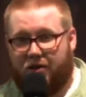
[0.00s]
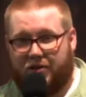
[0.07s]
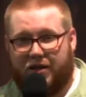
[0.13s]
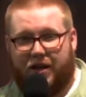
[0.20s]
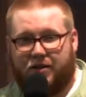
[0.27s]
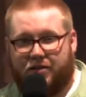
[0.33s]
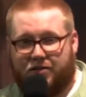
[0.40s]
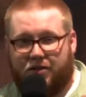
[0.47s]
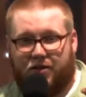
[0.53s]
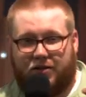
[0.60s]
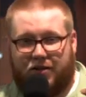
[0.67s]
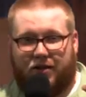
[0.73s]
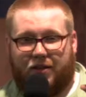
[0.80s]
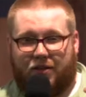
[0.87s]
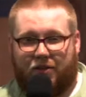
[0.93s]
Her tires
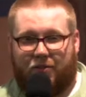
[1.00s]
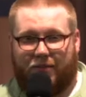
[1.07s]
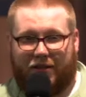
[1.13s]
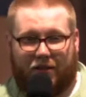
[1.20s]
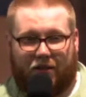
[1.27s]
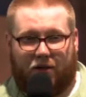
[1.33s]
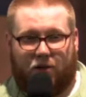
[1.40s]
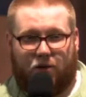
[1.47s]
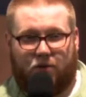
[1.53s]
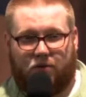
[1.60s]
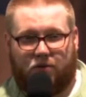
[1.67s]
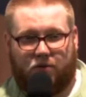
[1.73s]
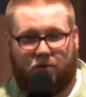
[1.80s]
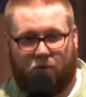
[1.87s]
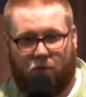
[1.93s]
start to get a little bit
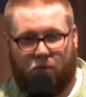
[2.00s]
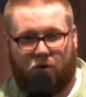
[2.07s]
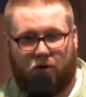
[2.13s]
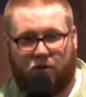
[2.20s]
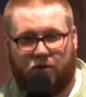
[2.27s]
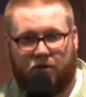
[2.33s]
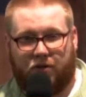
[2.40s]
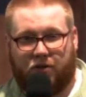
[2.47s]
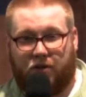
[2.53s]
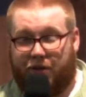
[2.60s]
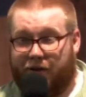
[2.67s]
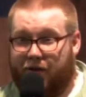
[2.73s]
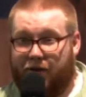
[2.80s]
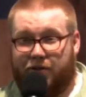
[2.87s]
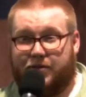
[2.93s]
low, worn.
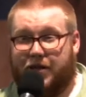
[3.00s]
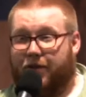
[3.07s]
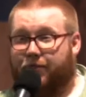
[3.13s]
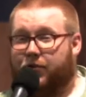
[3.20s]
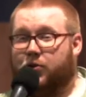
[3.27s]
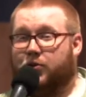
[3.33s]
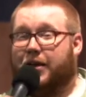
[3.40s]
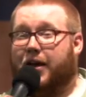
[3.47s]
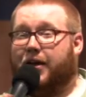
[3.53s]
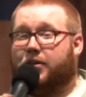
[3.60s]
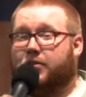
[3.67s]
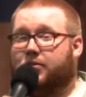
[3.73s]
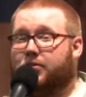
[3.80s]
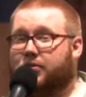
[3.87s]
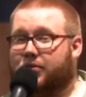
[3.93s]
Time for new
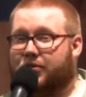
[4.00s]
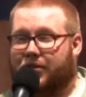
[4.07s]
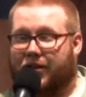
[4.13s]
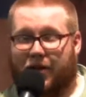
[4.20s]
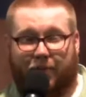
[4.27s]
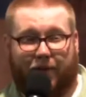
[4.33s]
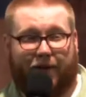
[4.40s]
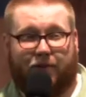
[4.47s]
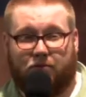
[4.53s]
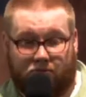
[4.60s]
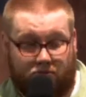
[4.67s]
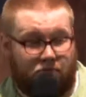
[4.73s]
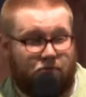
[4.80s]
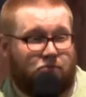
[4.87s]
tires. I'm like,